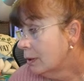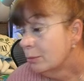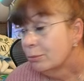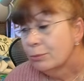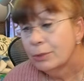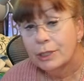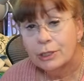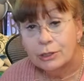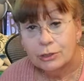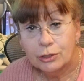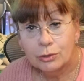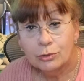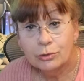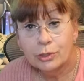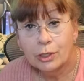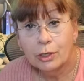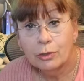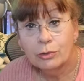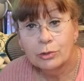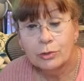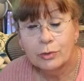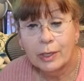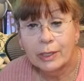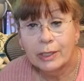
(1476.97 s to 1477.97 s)
Please do
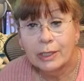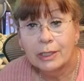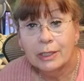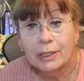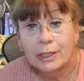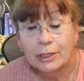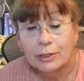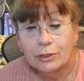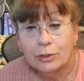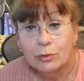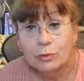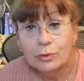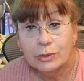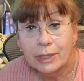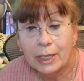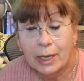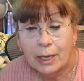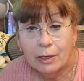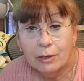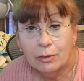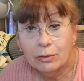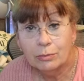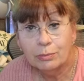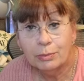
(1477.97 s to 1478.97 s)
so I can get those
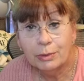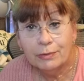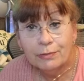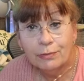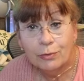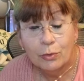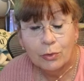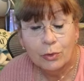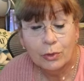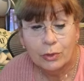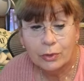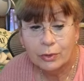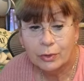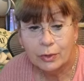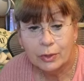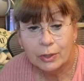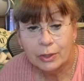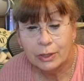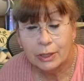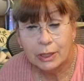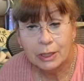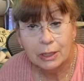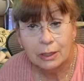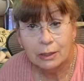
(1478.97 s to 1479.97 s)
out before
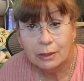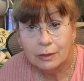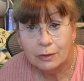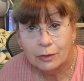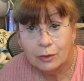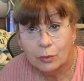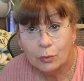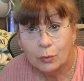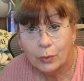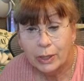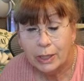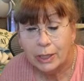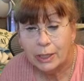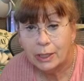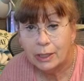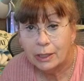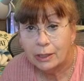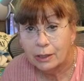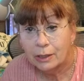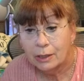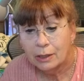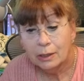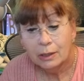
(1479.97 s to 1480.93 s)
the end of the week.